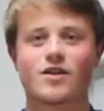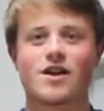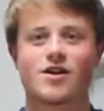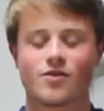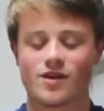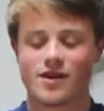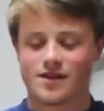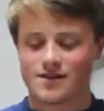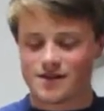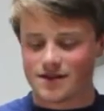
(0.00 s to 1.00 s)
over the
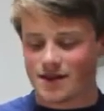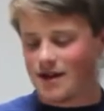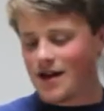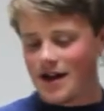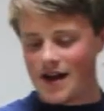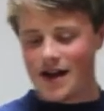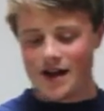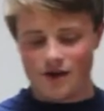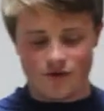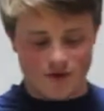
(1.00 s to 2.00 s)
ingredients. I
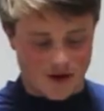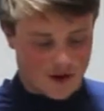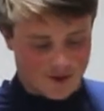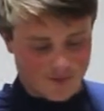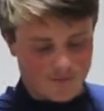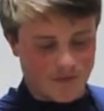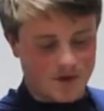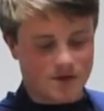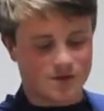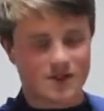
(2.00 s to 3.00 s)
have
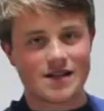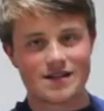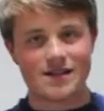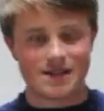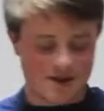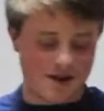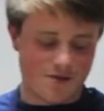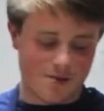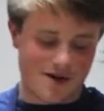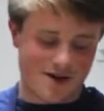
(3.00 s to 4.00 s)
some seasonings
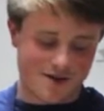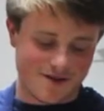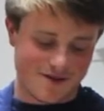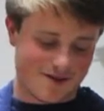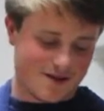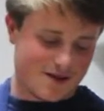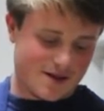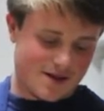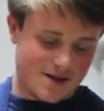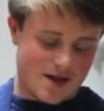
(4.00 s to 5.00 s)
I've prepared.
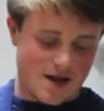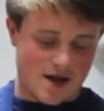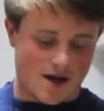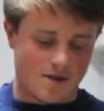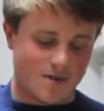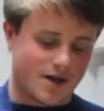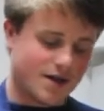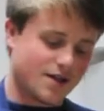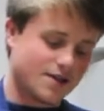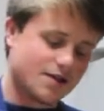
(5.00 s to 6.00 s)

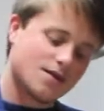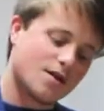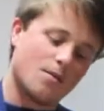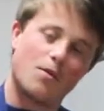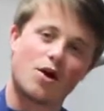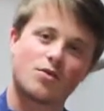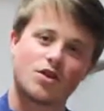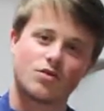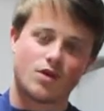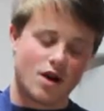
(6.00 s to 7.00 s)
It's
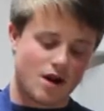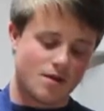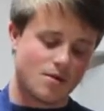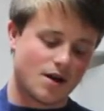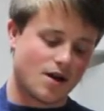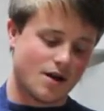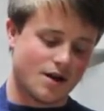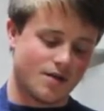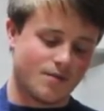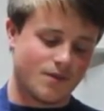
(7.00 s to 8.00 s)
barbecue rub.
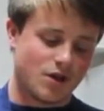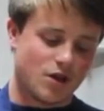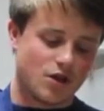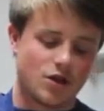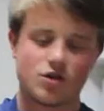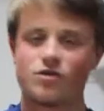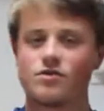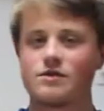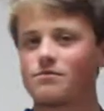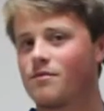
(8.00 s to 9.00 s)
You can
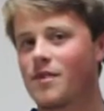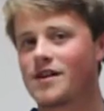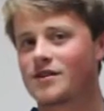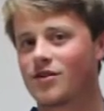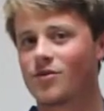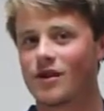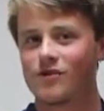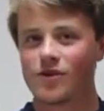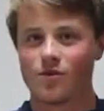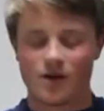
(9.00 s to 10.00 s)
use basically
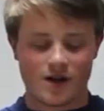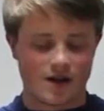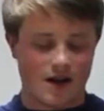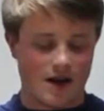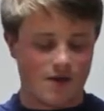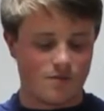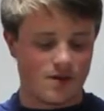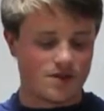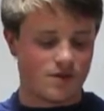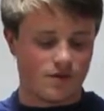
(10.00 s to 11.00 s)
whatever you want. I've
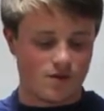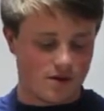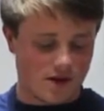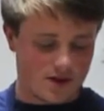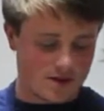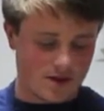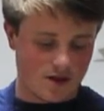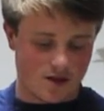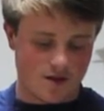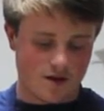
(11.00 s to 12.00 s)
mixed a few things in
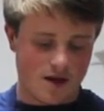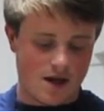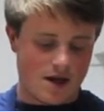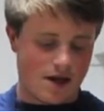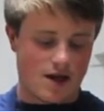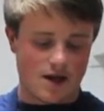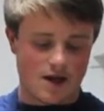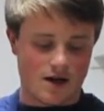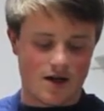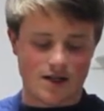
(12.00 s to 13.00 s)
here,
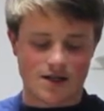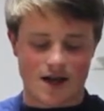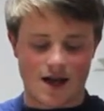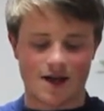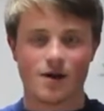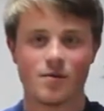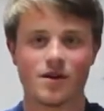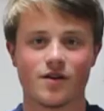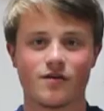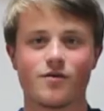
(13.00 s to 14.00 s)
and I like to add a
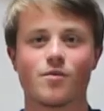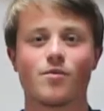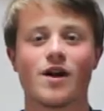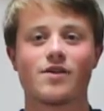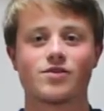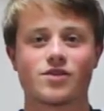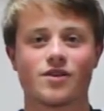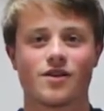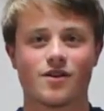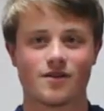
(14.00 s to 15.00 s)
bit of brown
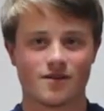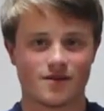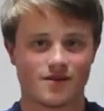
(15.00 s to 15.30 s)
sugar.